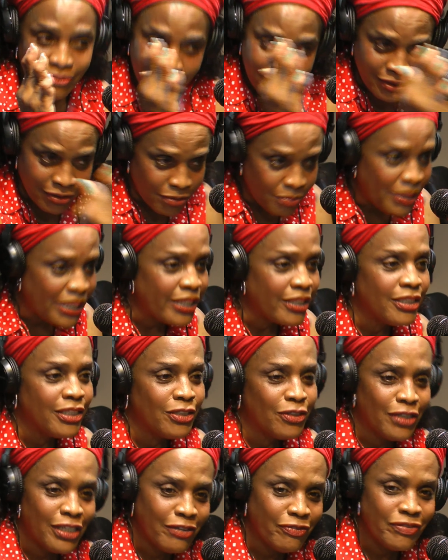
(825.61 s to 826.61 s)
go back in
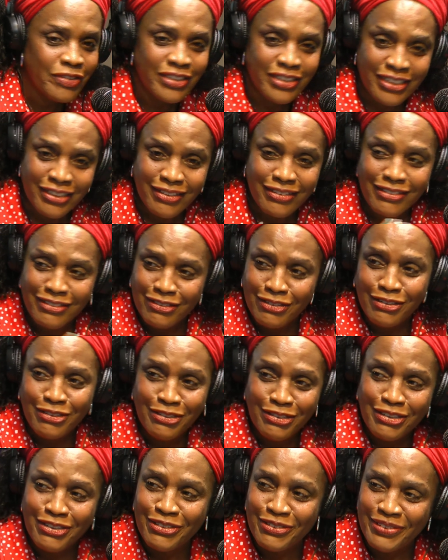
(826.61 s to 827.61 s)
your office and
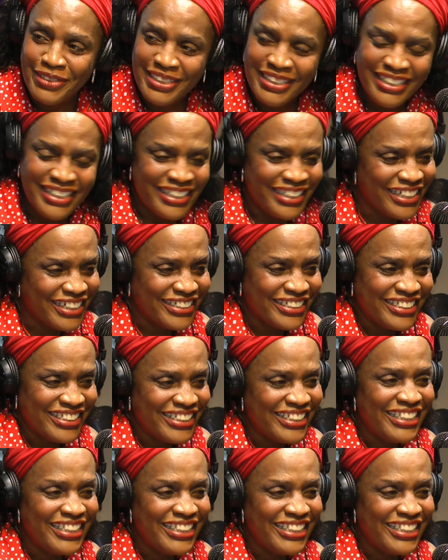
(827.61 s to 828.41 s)
because